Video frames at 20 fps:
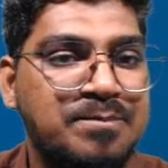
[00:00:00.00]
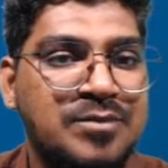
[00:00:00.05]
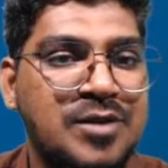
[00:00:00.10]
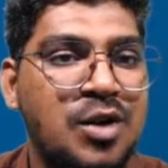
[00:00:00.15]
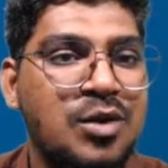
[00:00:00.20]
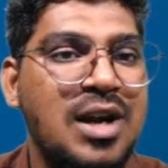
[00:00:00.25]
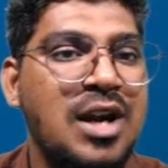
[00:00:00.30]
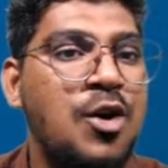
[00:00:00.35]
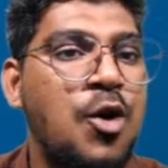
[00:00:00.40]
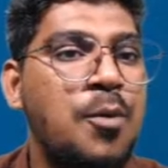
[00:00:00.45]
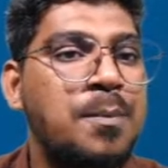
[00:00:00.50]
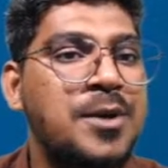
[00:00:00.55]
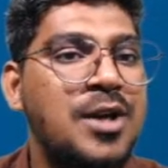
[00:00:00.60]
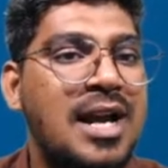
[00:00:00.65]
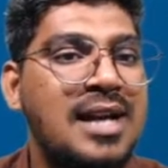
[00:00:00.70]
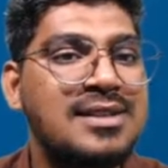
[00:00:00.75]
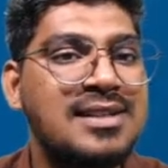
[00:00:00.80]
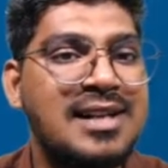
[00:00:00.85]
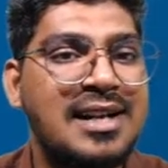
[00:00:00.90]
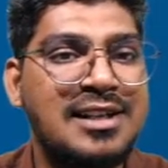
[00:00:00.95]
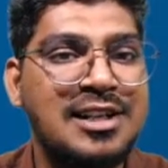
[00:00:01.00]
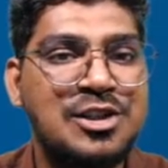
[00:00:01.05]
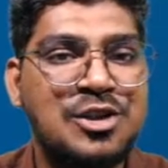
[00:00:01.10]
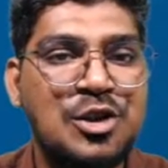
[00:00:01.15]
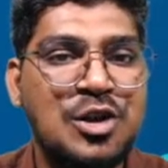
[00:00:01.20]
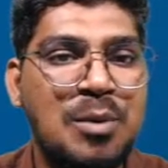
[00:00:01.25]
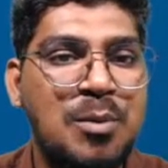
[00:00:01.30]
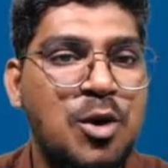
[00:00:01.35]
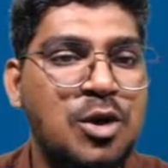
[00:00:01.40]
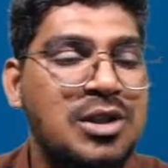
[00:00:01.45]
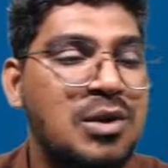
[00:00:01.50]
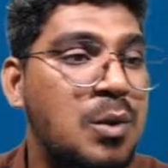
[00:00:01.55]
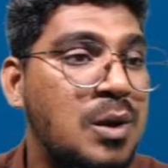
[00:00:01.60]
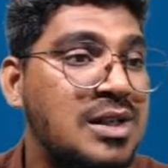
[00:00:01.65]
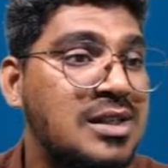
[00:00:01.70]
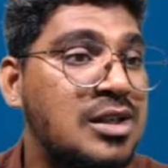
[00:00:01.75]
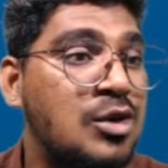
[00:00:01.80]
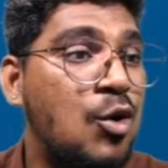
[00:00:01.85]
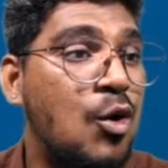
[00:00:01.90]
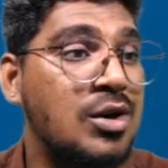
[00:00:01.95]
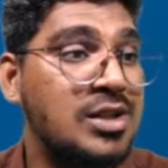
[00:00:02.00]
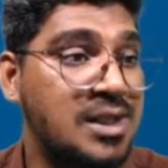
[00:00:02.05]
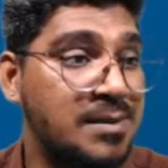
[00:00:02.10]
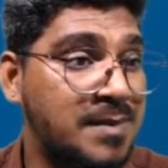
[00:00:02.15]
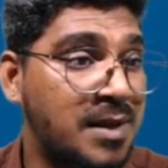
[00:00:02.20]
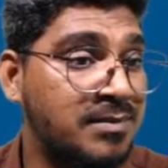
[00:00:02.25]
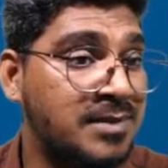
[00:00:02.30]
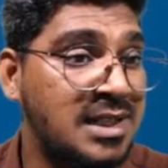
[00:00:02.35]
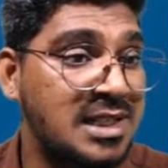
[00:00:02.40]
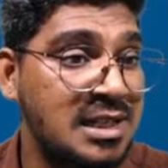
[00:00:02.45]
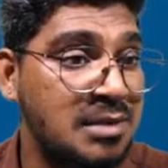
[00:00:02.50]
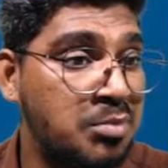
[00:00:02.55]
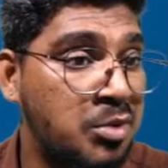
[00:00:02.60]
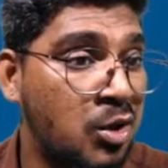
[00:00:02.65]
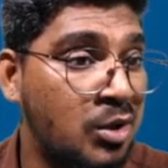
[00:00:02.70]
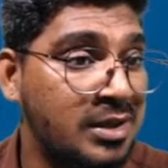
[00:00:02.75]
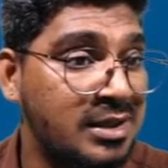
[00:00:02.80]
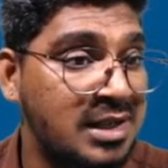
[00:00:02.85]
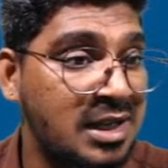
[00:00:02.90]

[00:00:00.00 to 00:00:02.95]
Okay, hope you guys are understood about what is the concept of the deep learning